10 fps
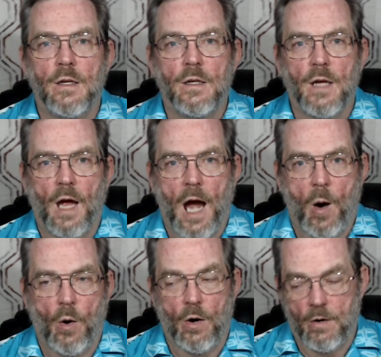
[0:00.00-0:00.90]

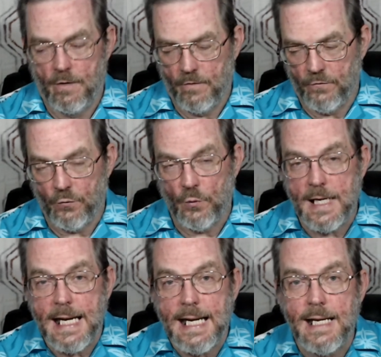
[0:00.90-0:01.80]
Our
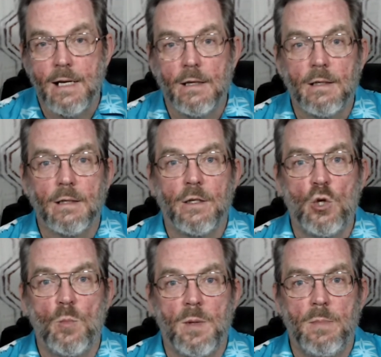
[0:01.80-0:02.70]
freed
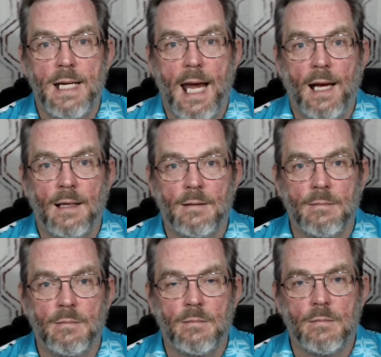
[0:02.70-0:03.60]
human being
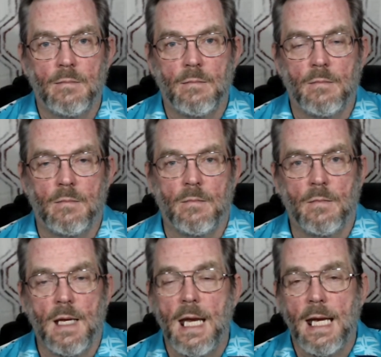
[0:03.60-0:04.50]

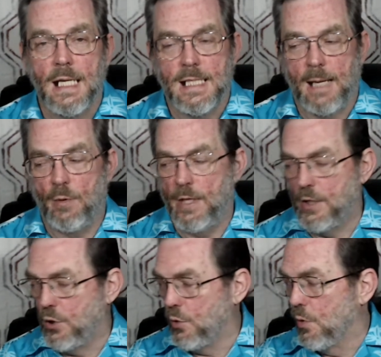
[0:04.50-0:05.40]
is able then
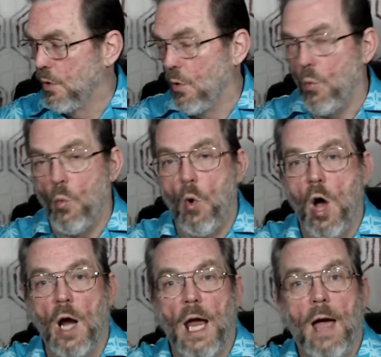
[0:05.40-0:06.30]
to walk
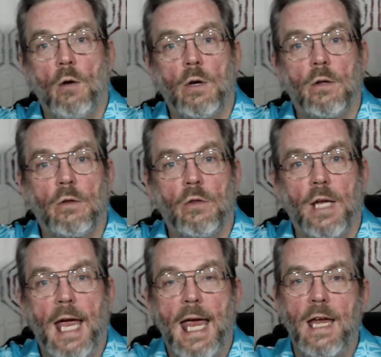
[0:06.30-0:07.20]
out the
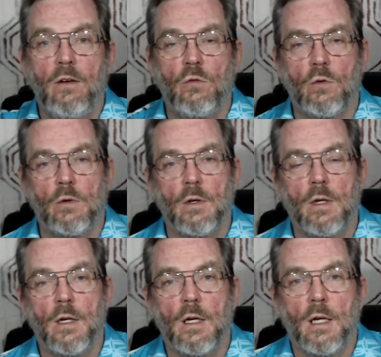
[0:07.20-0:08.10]
cave,
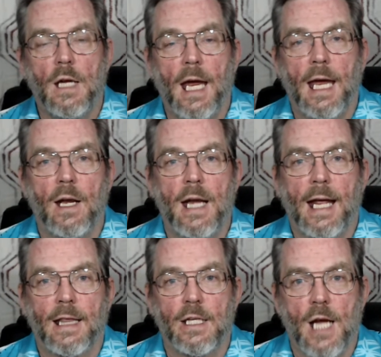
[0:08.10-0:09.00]
and at
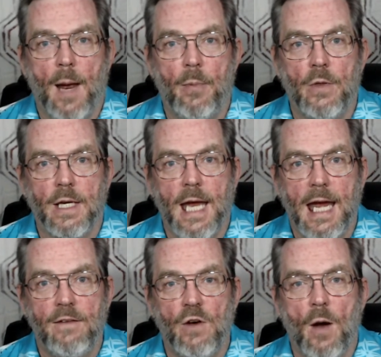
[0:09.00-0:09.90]
the top of the cave
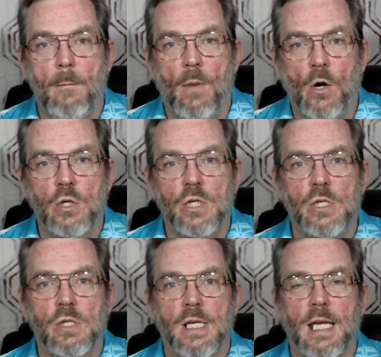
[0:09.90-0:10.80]

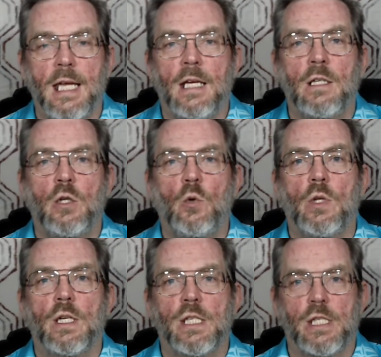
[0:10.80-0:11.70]
emerges into the
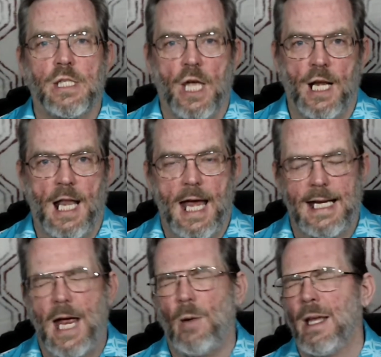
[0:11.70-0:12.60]
sunlight.
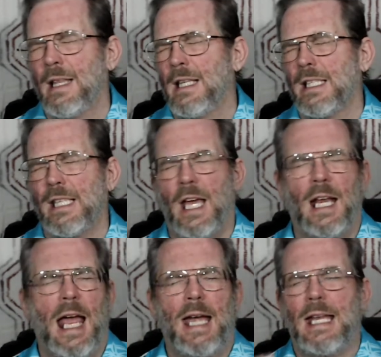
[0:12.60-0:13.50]
Now in the
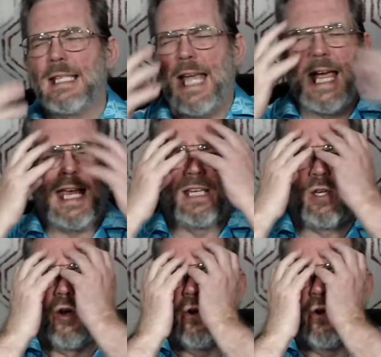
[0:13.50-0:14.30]
sunlight his eyes hurt.